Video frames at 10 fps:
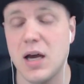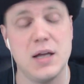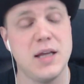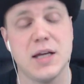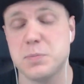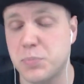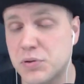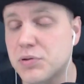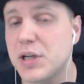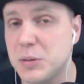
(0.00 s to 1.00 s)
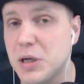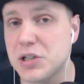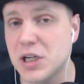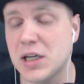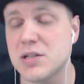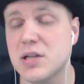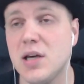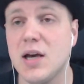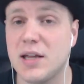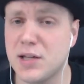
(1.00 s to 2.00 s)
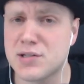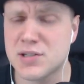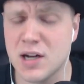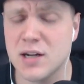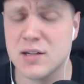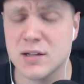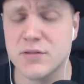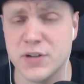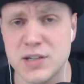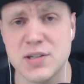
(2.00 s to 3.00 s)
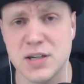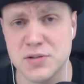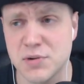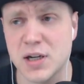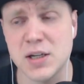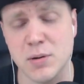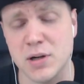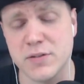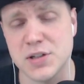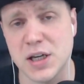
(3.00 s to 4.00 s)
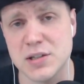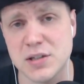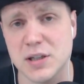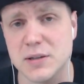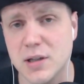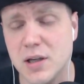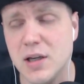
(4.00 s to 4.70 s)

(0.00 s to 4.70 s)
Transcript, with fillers: And that's pretty much it. And that stun of his is really quite fantastic.